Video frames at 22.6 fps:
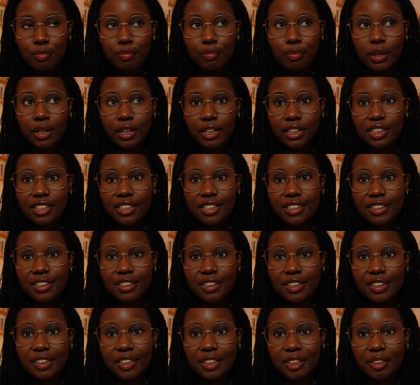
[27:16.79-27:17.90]
but
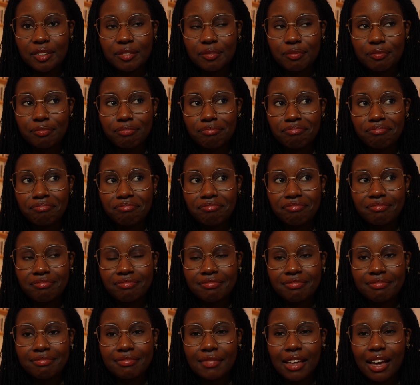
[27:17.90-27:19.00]
I'm
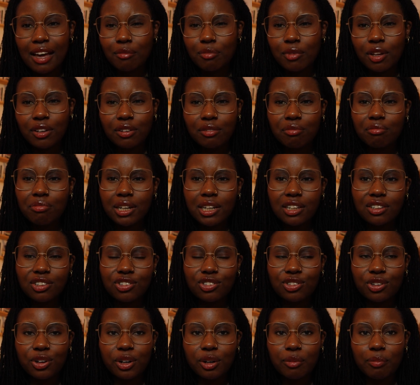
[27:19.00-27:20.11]
not pretty
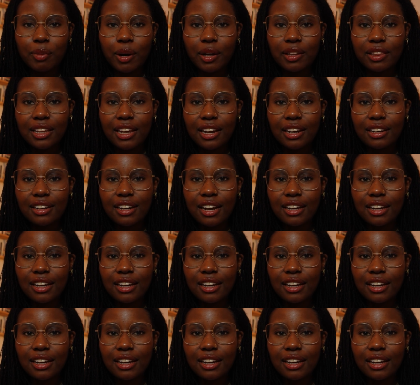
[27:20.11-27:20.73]
sure about that.